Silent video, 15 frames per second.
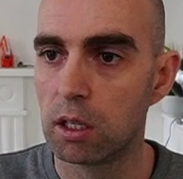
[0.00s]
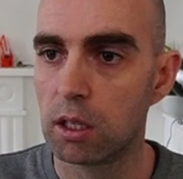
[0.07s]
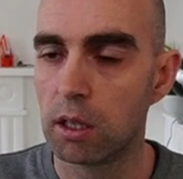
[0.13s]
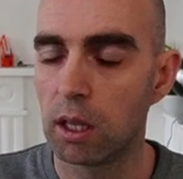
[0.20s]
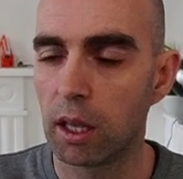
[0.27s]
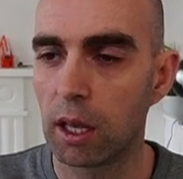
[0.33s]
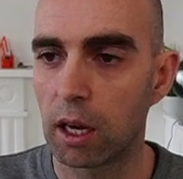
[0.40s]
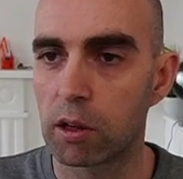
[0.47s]

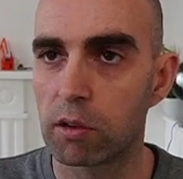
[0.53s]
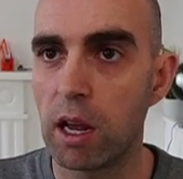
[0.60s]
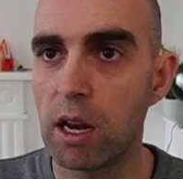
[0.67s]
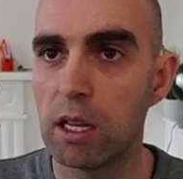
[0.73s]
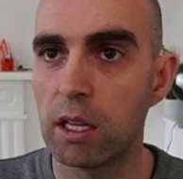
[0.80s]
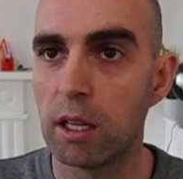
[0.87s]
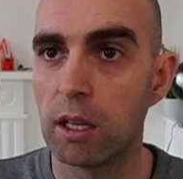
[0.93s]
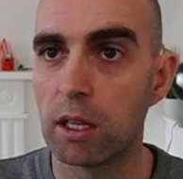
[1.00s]
They get
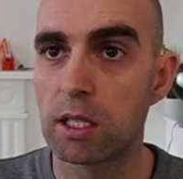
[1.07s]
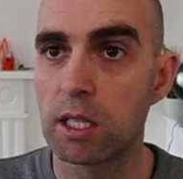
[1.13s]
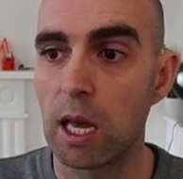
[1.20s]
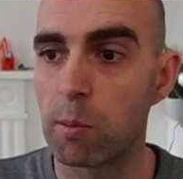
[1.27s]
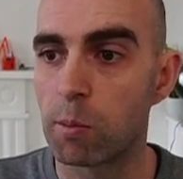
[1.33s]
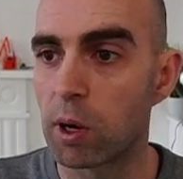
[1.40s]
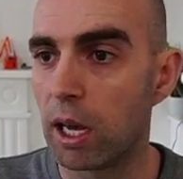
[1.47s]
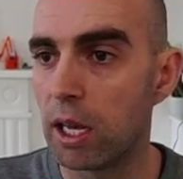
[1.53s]
created in the same
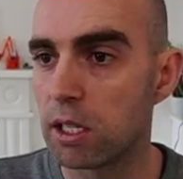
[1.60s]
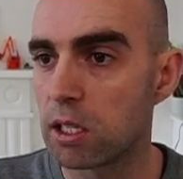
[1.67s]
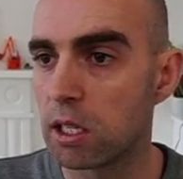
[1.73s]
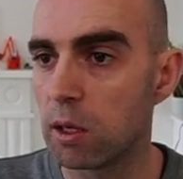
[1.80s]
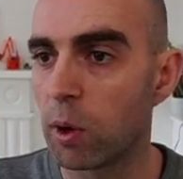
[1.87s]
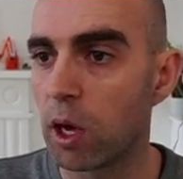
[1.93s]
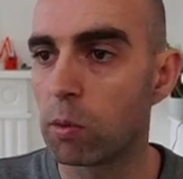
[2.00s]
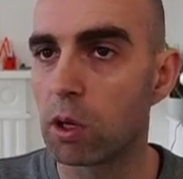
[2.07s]
place, so you
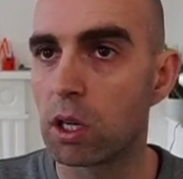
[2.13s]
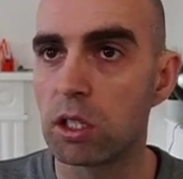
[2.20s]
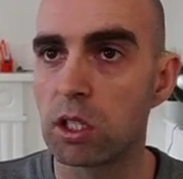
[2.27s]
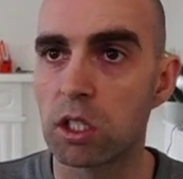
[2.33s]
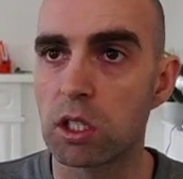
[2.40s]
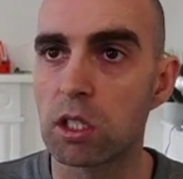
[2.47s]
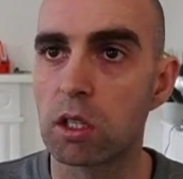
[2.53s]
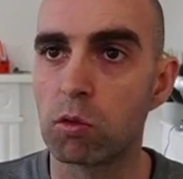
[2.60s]
might want to
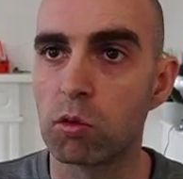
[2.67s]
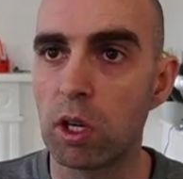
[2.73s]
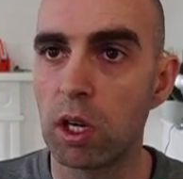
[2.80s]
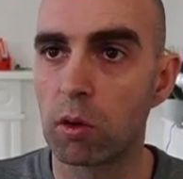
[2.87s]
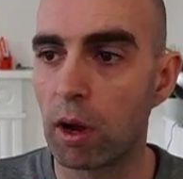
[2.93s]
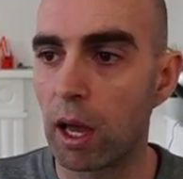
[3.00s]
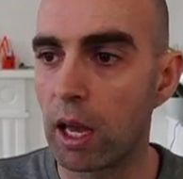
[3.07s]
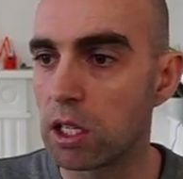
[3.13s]
just
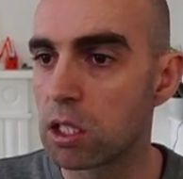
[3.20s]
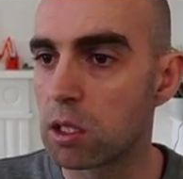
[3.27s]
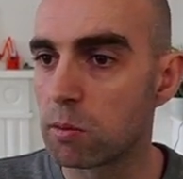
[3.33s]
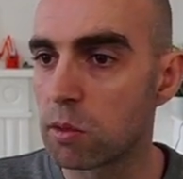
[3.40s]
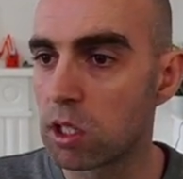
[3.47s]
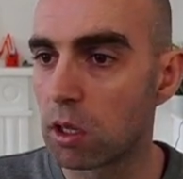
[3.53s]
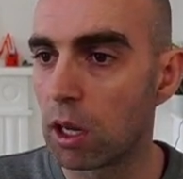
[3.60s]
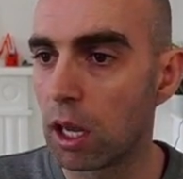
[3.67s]
rearrange them
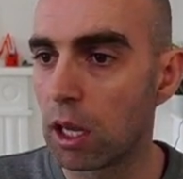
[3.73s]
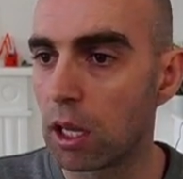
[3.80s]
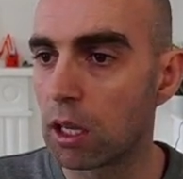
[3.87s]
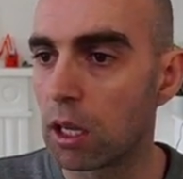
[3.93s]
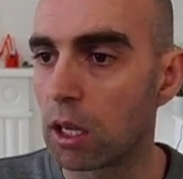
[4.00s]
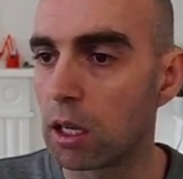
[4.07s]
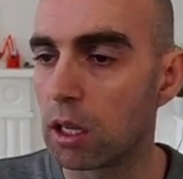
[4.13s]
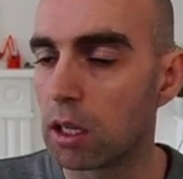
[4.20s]
so they
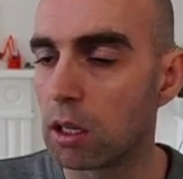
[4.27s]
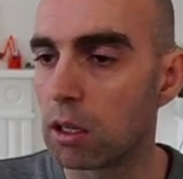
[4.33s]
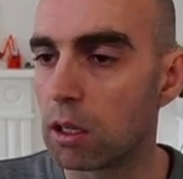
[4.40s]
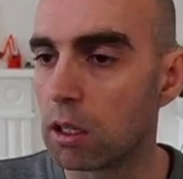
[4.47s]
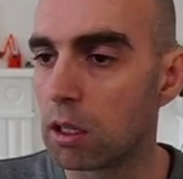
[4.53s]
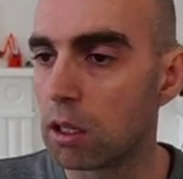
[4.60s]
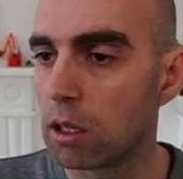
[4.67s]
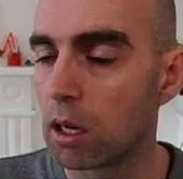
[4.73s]
kind of
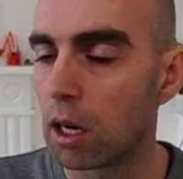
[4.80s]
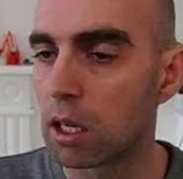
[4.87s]
are